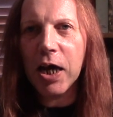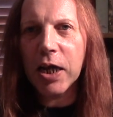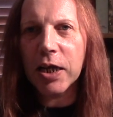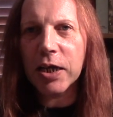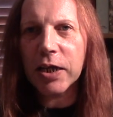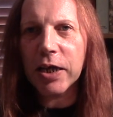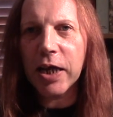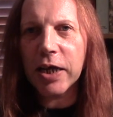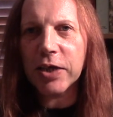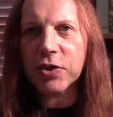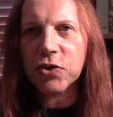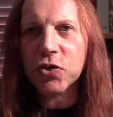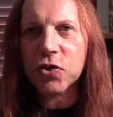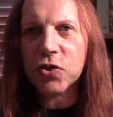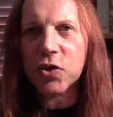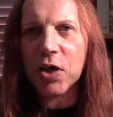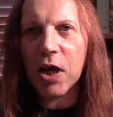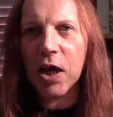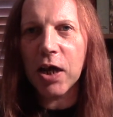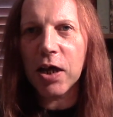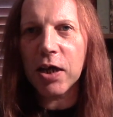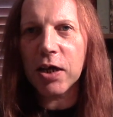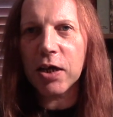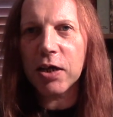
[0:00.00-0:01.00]
Let's
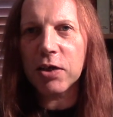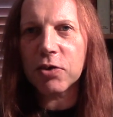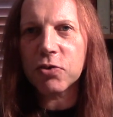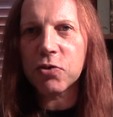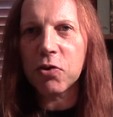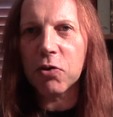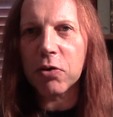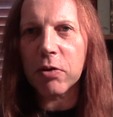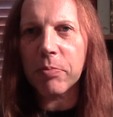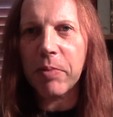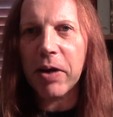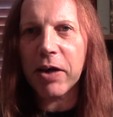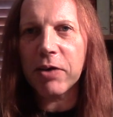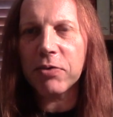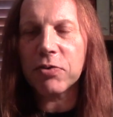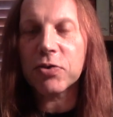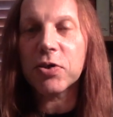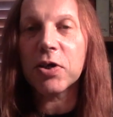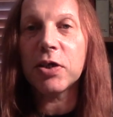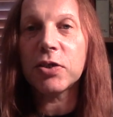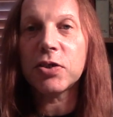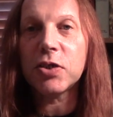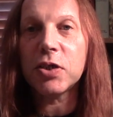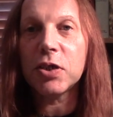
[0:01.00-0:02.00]
talk about
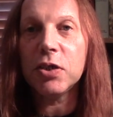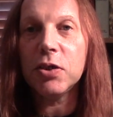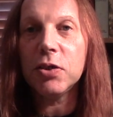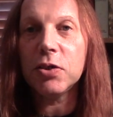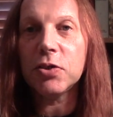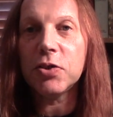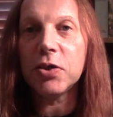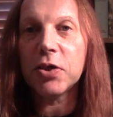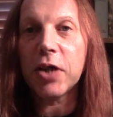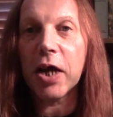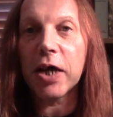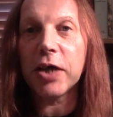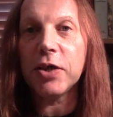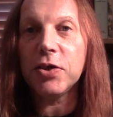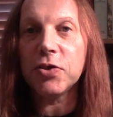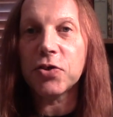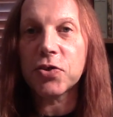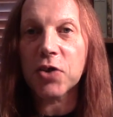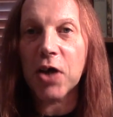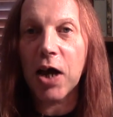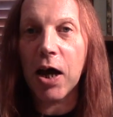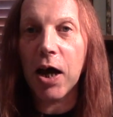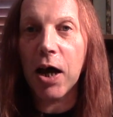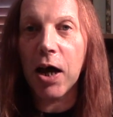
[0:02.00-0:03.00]

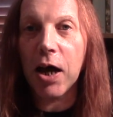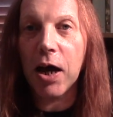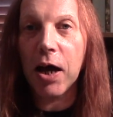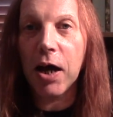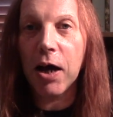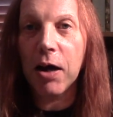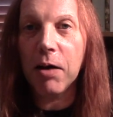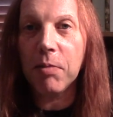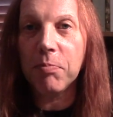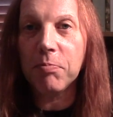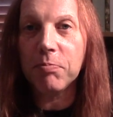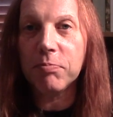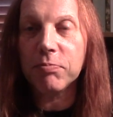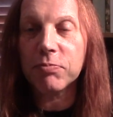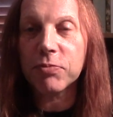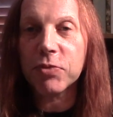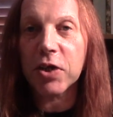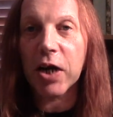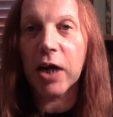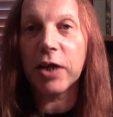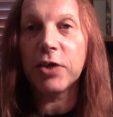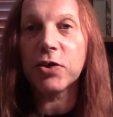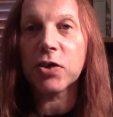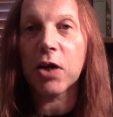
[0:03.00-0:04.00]
today's
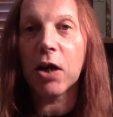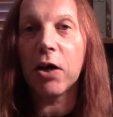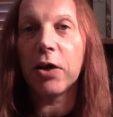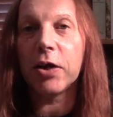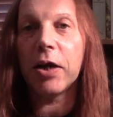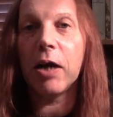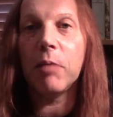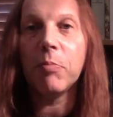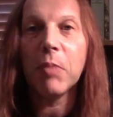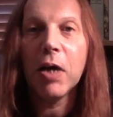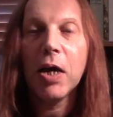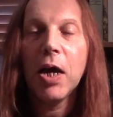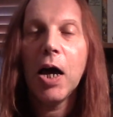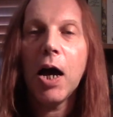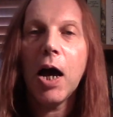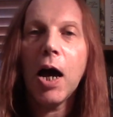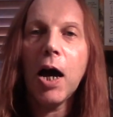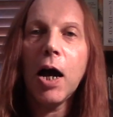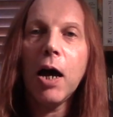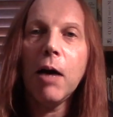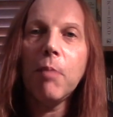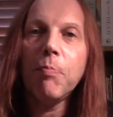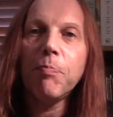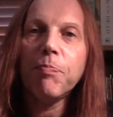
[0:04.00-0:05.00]

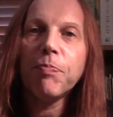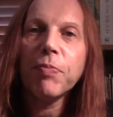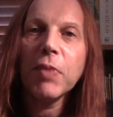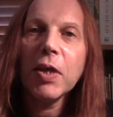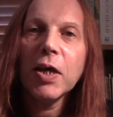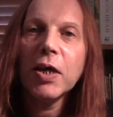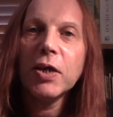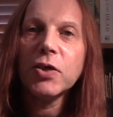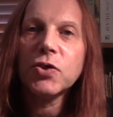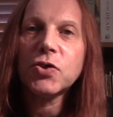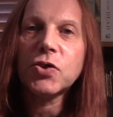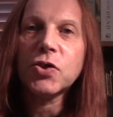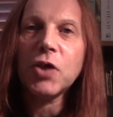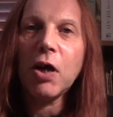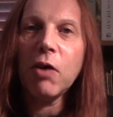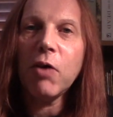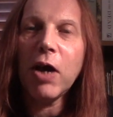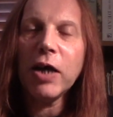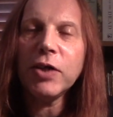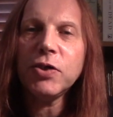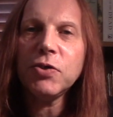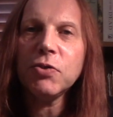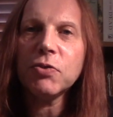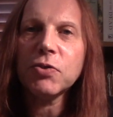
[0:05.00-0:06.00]
lineup. So
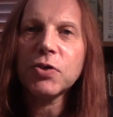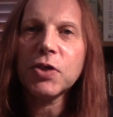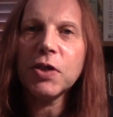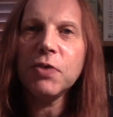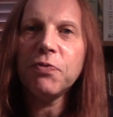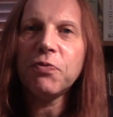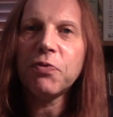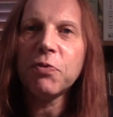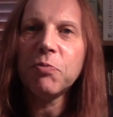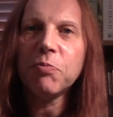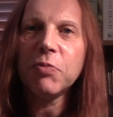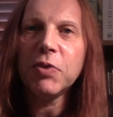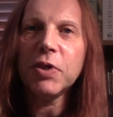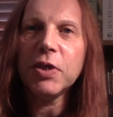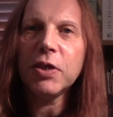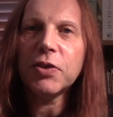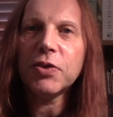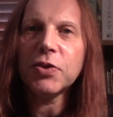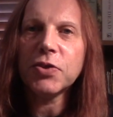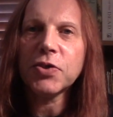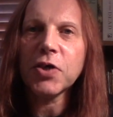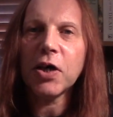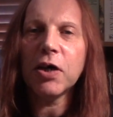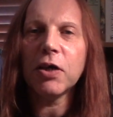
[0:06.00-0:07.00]
as you can see from the
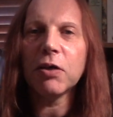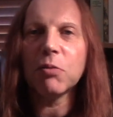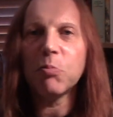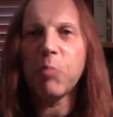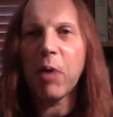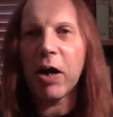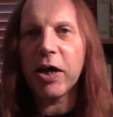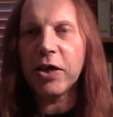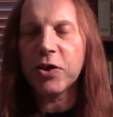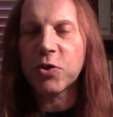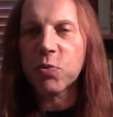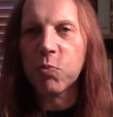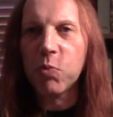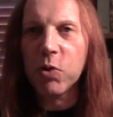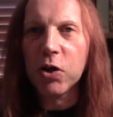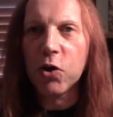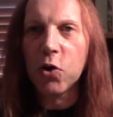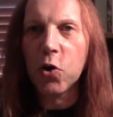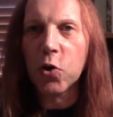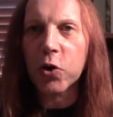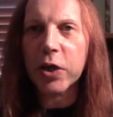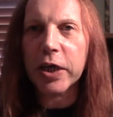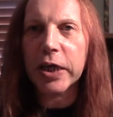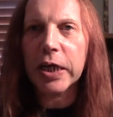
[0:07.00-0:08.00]
title page, we're
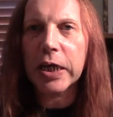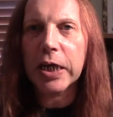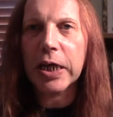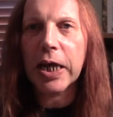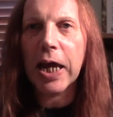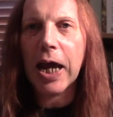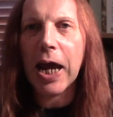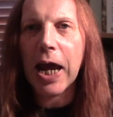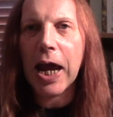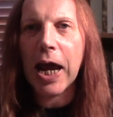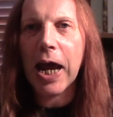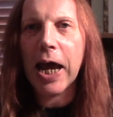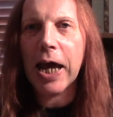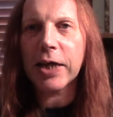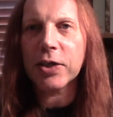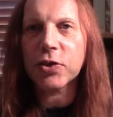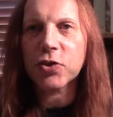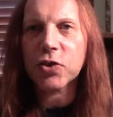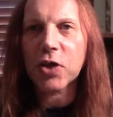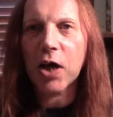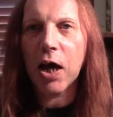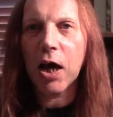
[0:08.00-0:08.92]
looking at